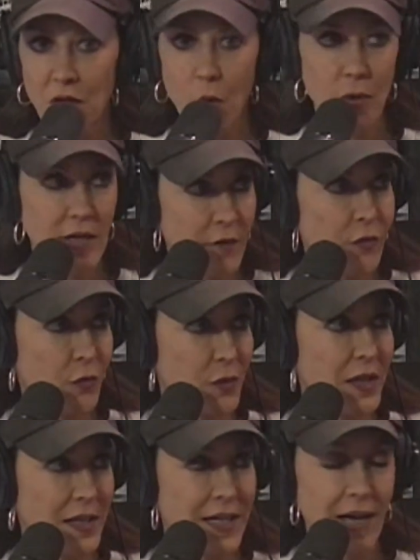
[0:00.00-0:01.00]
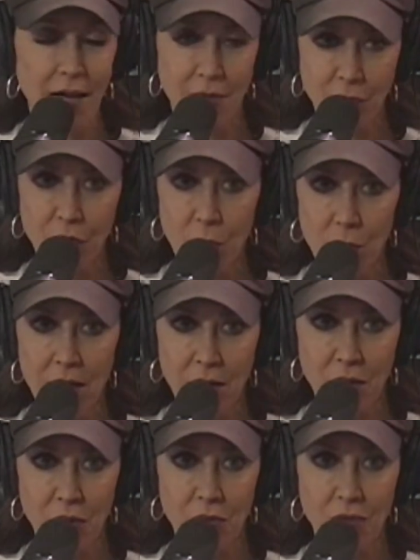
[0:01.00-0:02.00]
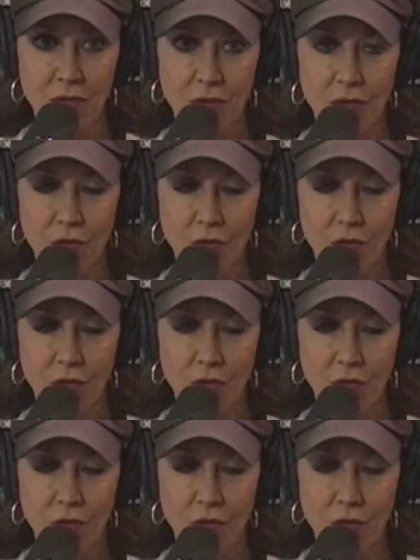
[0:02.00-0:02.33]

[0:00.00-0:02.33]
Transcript: know we never really got real medical